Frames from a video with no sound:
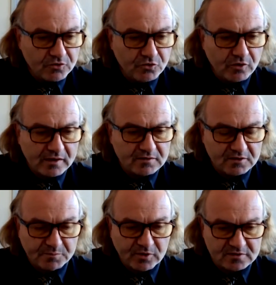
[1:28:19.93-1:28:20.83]
new
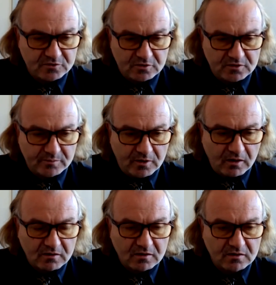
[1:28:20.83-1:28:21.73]
antidepressant on the
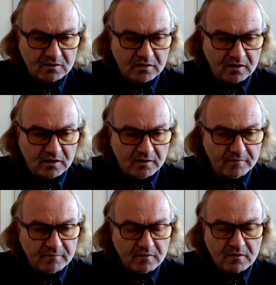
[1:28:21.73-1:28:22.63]
block,
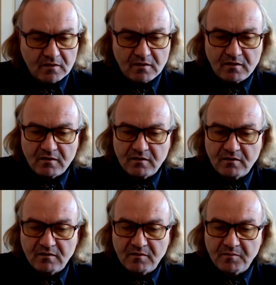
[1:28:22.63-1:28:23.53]
uh,
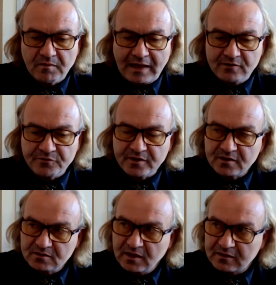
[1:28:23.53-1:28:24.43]
I don't
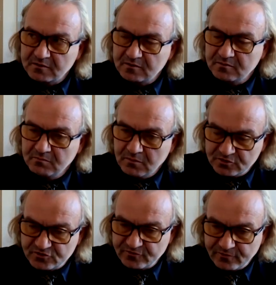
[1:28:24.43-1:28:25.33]
think it got
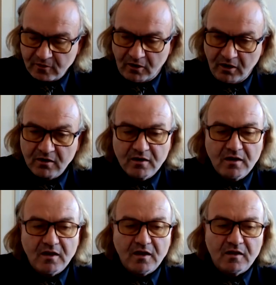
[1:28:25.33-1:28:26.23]
much far.
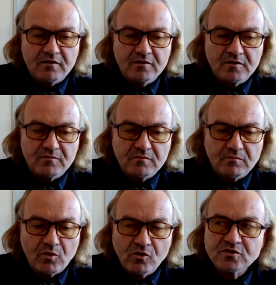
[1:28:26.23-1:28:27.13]
Then
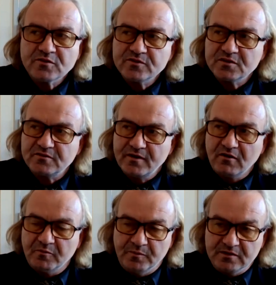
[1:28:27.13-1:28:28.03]
most of the
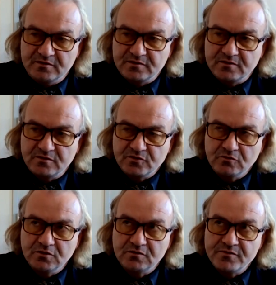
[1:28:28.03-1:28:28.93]
developments,
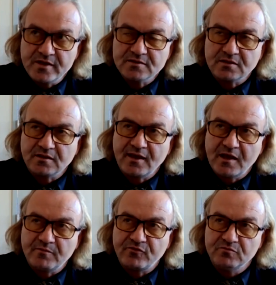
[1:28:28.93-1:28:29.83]
so the things that
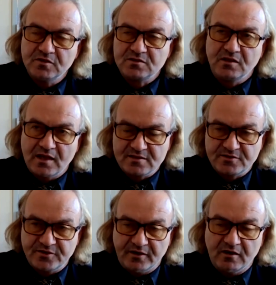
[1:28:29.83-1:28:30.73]
came from this
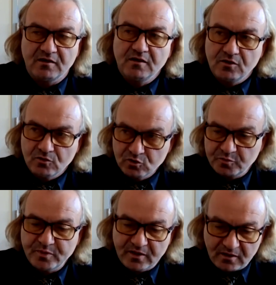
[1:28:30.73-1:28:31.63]
last year
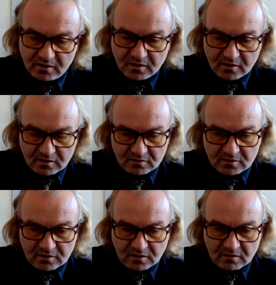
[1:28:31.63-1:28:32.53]
would be
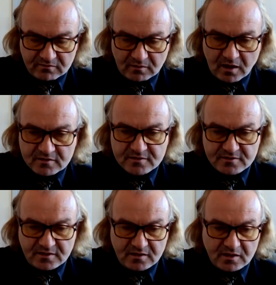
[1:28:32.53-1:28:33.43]
the
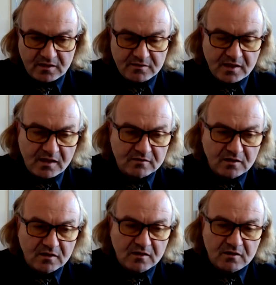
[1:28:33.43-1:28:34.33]
viloxazine and then